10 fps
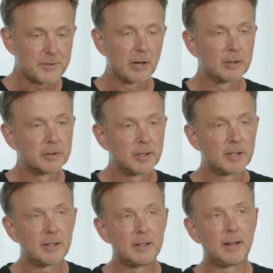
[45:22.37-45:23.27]
Terra
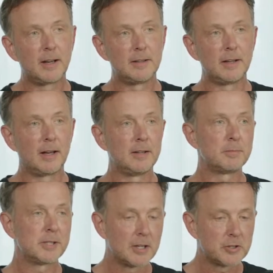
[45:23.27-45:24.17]
Luna
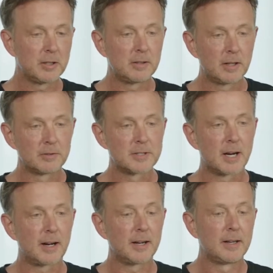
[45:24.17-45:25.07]
and potentially
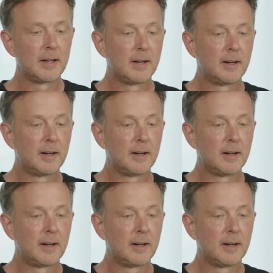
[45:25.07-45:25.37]
DAI,